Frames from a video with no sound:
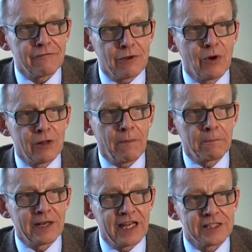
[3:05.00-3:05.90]
of the world
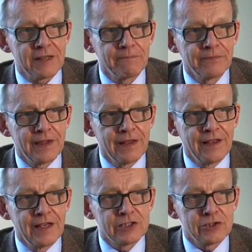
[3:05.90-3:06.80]
population.
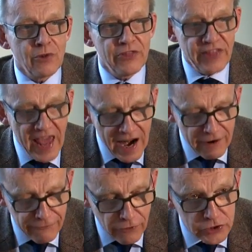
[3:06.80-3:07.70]
So
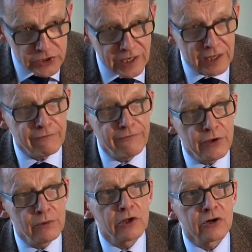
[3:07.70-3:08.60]
their fossil
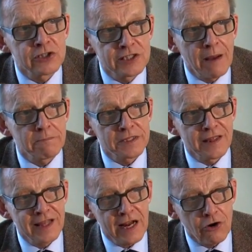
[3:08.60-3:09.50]
fuel
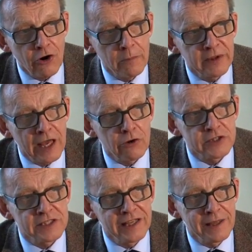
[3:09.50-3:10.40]
consumption, their carbon
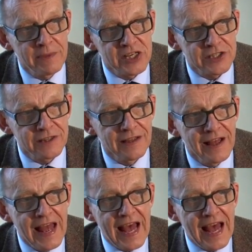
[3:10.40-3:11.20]
dioxide emission,